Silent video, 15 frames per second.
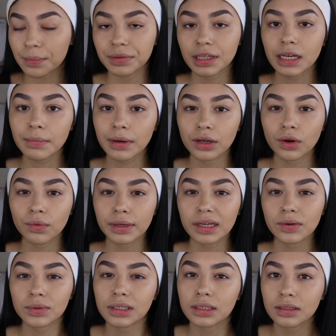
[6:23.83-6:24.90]
I'm thinking about going
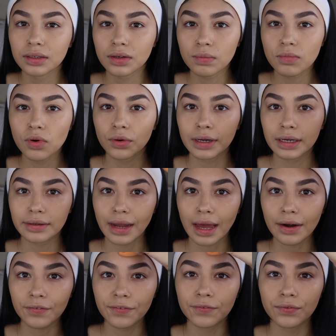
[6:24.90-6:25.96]
in with a little more,
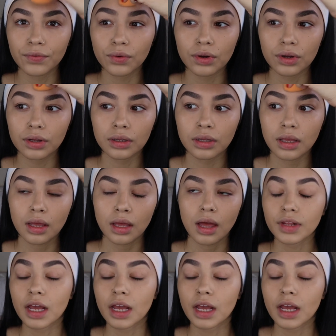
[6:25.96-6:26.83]
not a full,